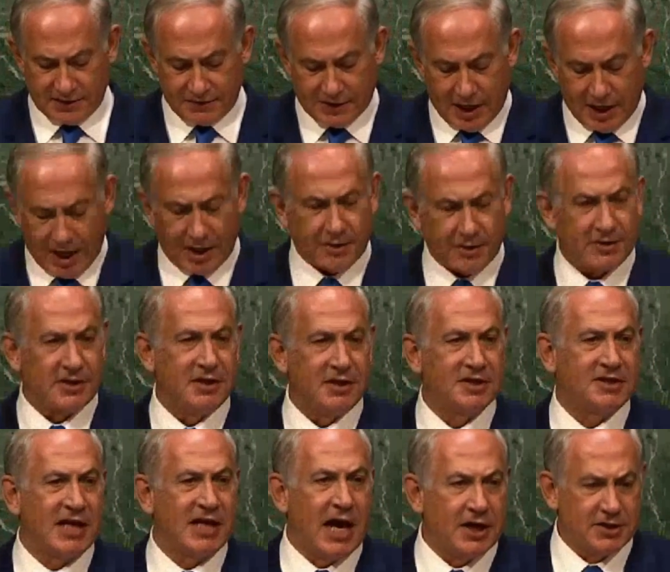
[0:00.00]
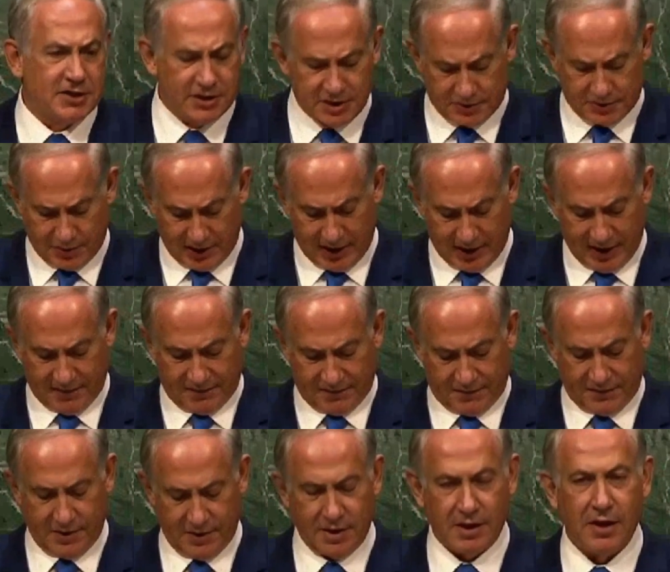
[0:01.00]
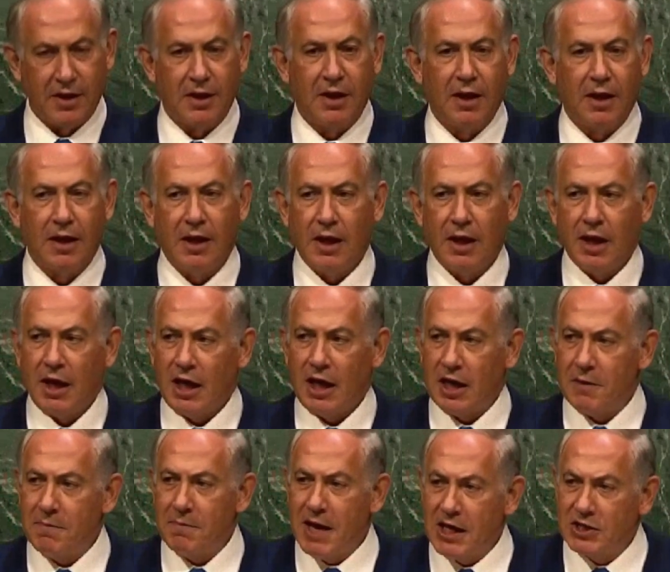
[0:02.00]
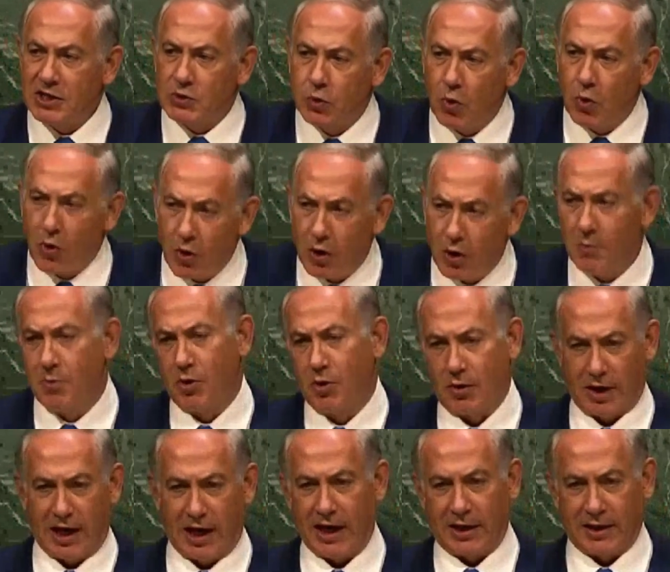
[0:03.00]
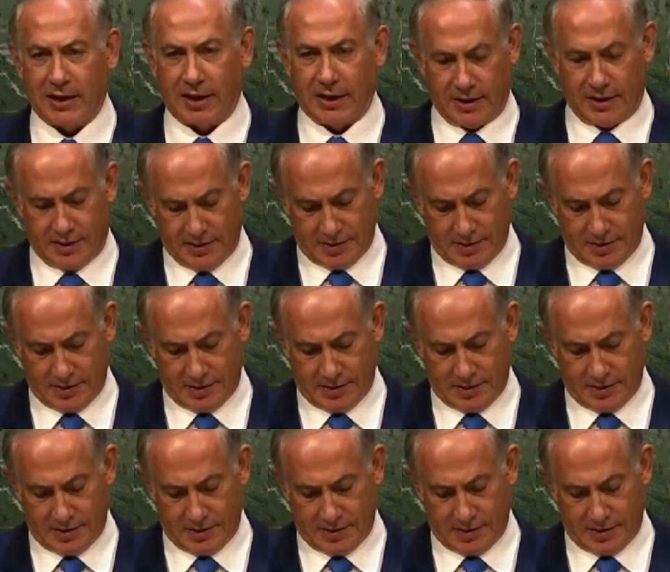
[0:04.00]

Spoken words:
of dollars in sanctions relief, it makes war more likely.